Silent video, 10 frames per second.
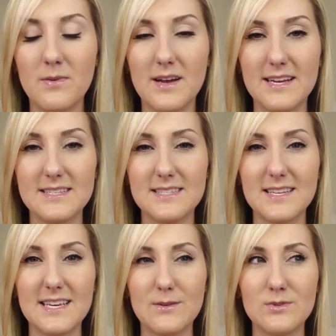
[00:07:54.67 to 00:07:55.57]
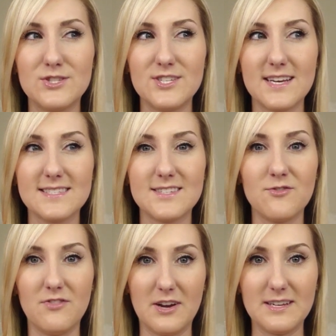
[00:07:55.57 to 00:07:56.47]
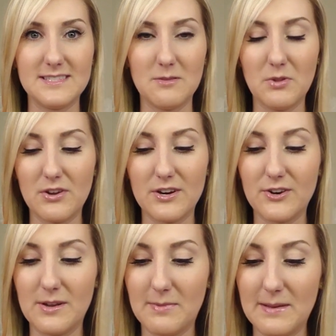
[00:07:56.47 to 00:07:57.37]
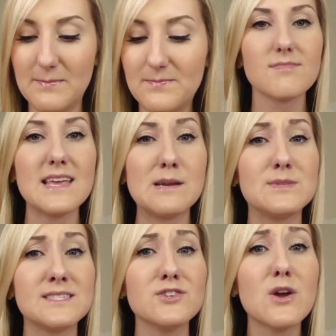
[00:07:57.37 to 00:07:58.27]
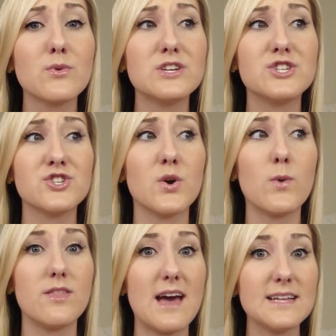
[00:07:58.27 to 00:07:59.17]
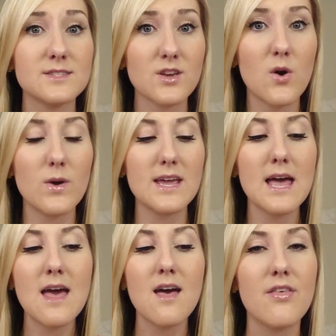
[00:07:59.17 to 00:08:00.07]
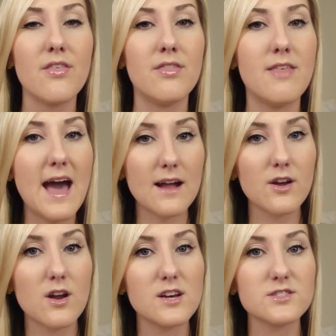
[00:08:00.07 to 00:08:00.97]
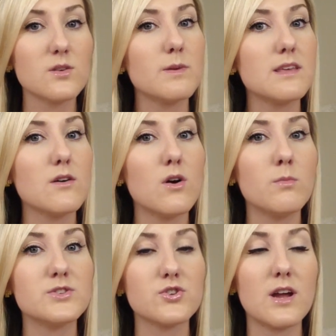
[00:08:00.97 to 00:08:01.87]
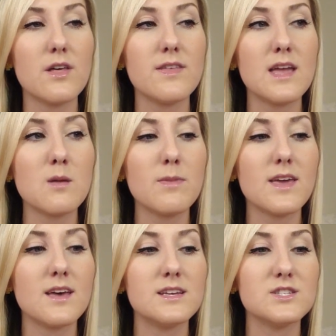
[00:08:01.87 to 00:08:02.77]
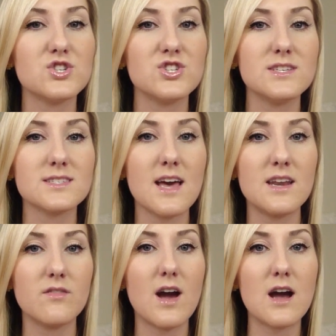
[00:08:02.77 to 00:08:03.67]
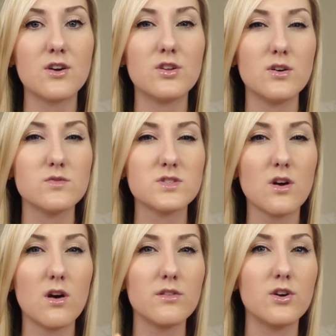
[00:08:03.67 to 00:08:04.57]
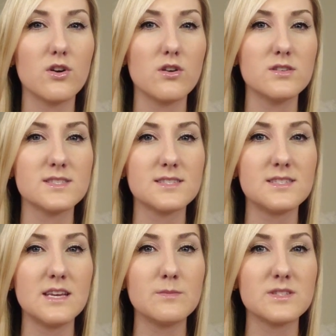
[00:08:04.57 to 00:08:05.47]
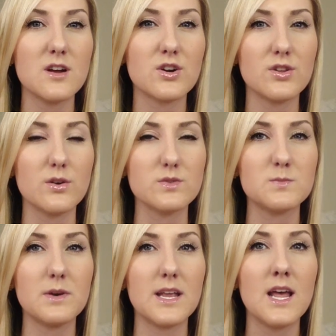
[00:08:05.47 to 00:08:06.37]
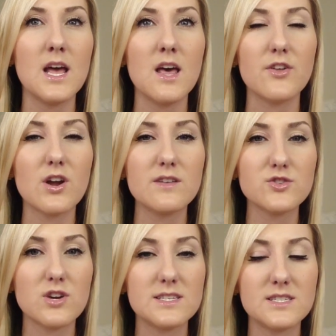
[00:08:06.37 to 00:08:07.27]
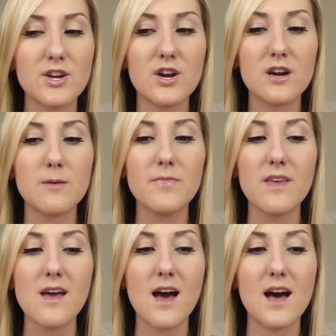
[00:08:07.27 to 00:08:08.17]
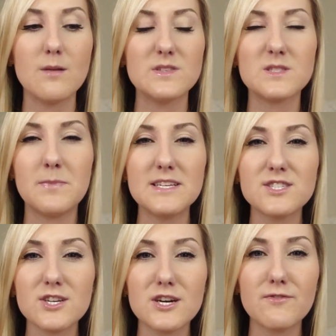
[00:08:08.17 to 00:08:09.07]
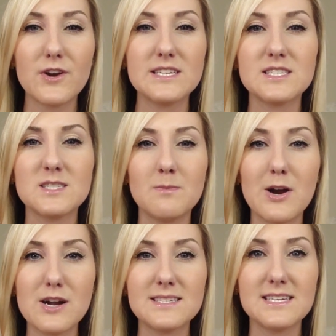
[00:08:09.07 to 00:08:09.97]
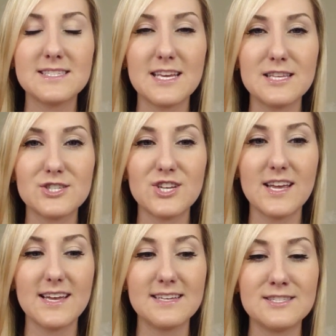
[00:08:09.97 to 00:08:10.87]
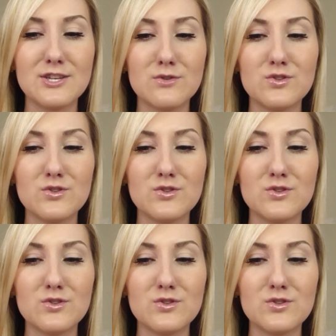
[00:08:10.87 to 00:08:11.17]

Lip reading: But it was just very similar and creepy. And I'm still not really sure where that's going. That could also be the whole betrayal thing, because she's kind of gotten close to all the girls, it seems. Not close, but they're kind of trusting her. Spencer, for as smart as they say that she is,